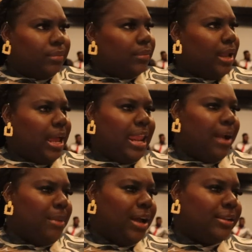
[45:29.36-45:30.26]
I like
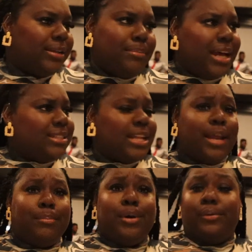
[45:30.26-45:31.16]
my my
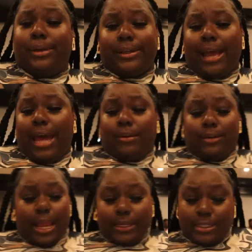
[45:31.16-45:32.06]
steak mooing. I don't
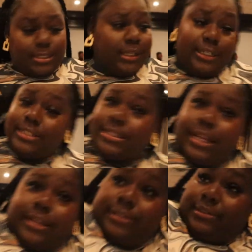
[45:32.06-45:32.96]
like this done steak.
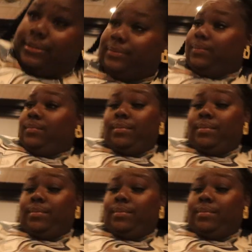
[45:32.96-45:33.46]
Oh.